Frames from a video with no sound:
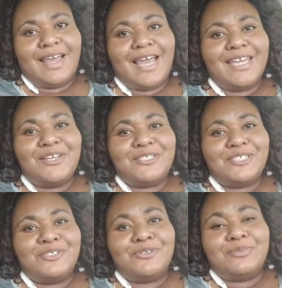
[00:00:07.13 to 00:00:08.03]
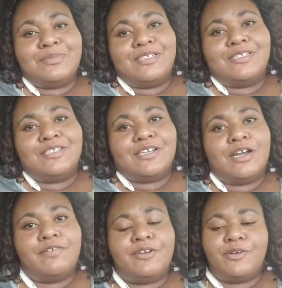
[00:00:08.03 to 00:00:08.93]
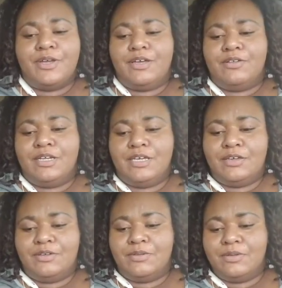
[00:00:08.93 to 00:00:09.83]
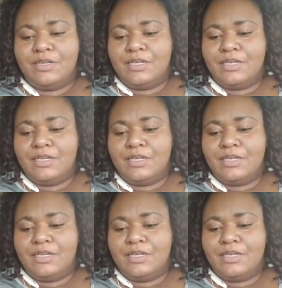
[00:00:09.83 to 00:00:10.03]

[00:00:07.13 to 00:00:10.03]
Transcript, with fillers: Hi YouTube, this is Curvy Creole Leo.